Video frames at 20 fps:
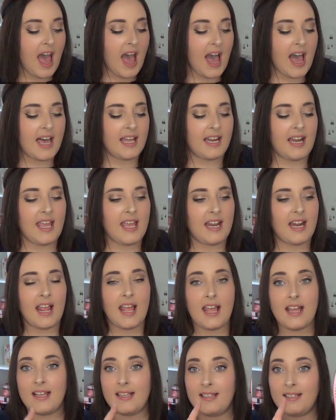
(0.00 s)
And it
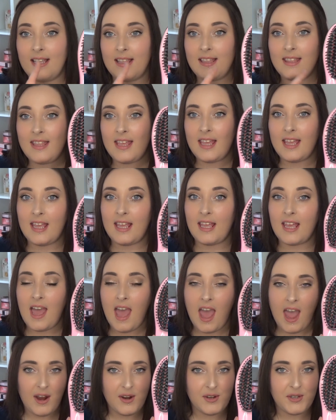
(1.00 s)
is the
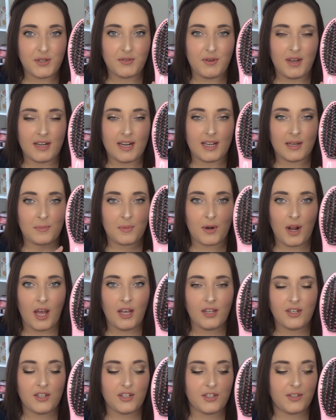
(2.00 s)
hair straightening
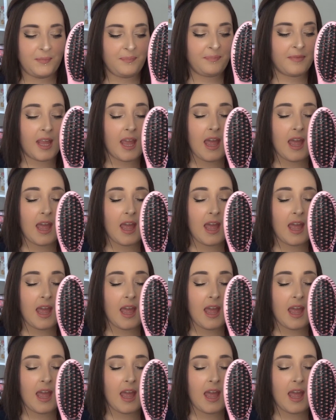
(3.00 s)
brush.